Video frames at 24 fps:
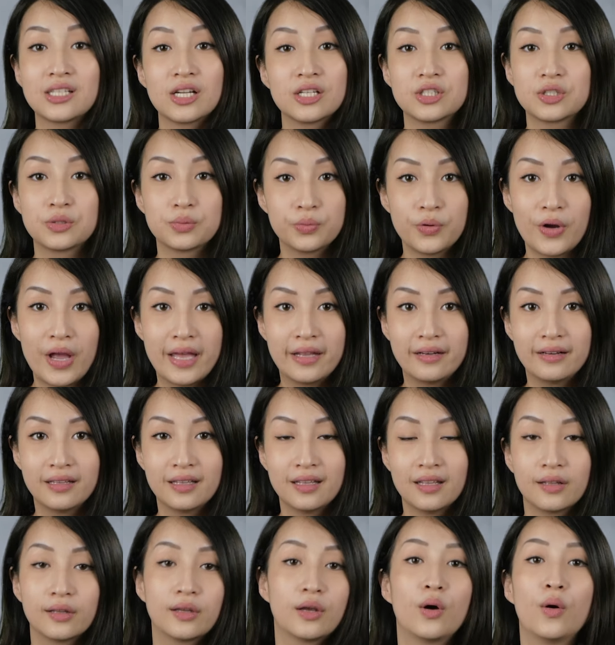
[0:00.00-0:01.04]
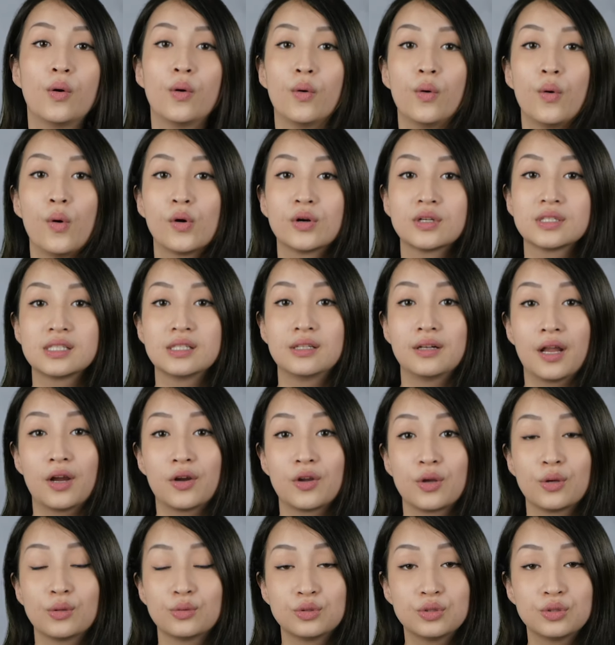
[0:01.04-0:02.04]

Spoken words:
not spread. Or scenario